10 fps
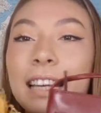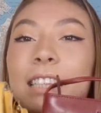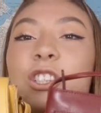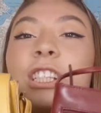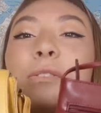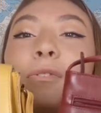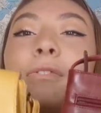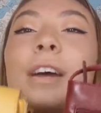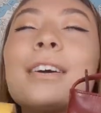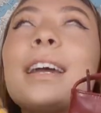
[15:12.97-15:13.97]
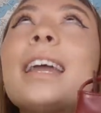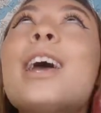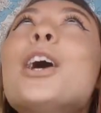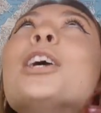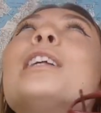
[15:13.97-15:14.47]
Like, it's just very...
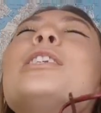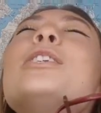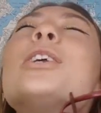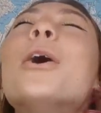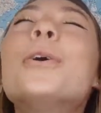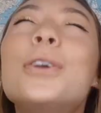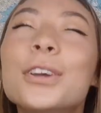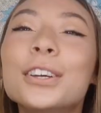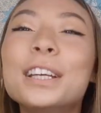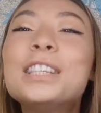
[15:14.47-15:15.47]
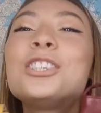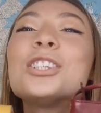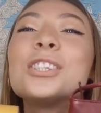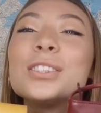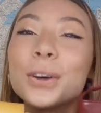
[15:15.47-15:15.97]
so cute. It's
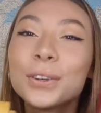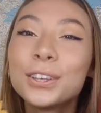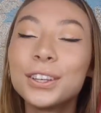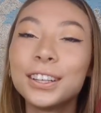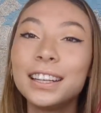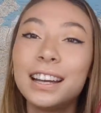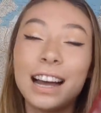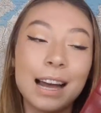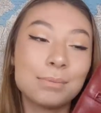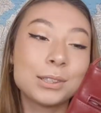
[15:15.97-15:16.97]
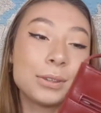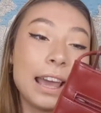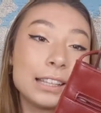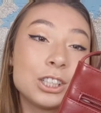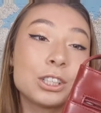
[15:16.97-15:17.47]
just so cute. So
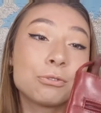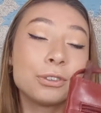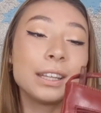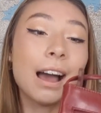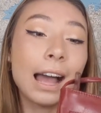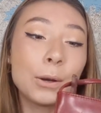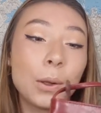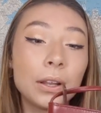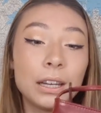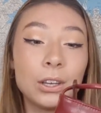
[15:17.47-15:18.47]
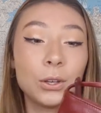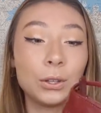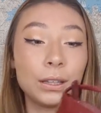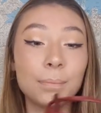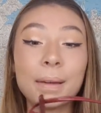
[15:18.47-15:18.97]
yeah, it's just a really high quality,
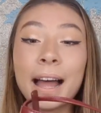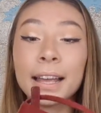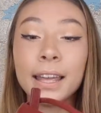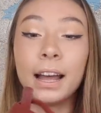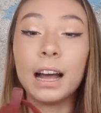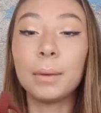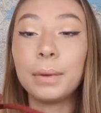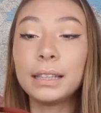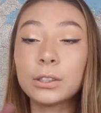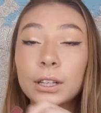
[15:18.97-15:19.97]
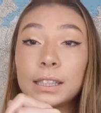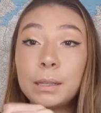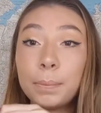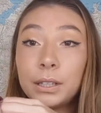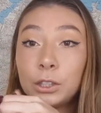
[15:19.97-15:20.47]
cute little bag. It's got a
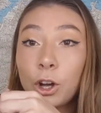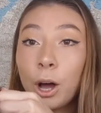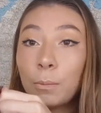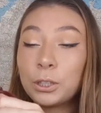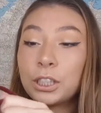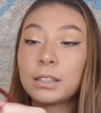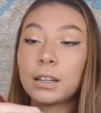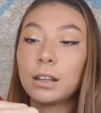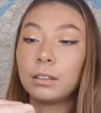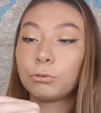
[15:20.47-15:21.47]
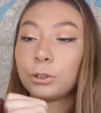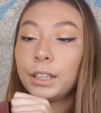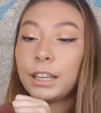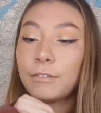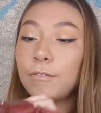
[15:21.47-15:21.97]
zippered top, which is
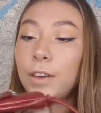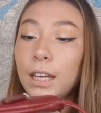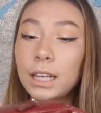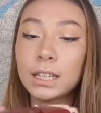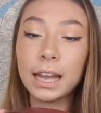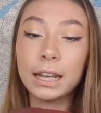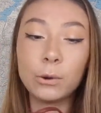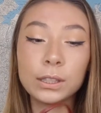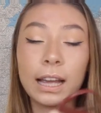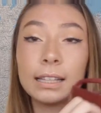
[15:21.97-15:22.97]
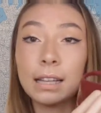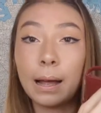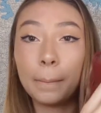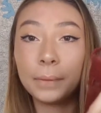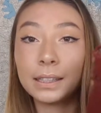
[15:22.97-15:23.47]
really convenient. And it also has
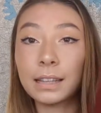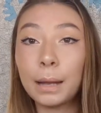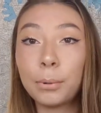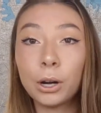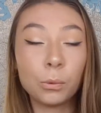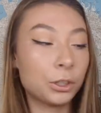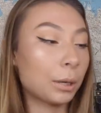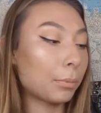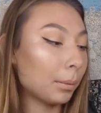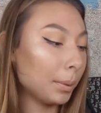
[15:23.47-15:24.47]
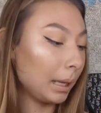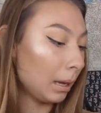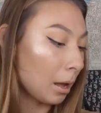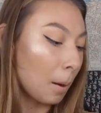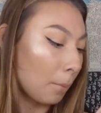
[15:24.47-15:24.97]
this side pocket, which I'd
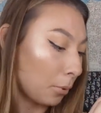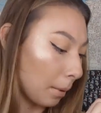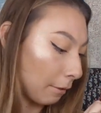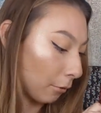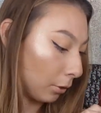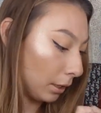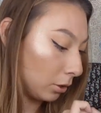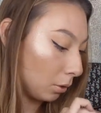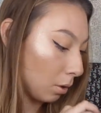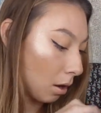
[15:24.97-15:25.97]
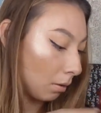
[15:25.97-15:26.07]
probably put my phone into.